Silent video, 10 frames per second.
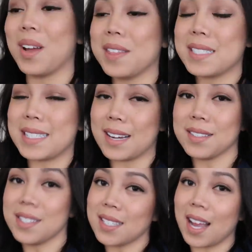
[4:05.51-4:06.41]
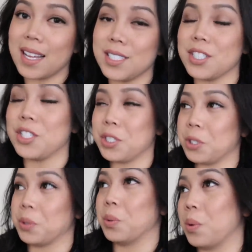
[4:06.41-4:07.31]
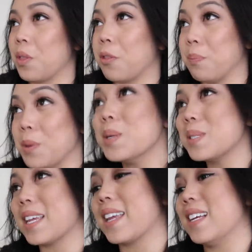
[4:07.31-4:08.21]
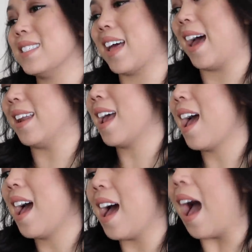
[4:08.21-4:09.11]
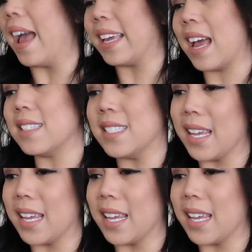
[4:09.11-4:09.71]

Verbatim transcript: One of the downsides to the music is that I get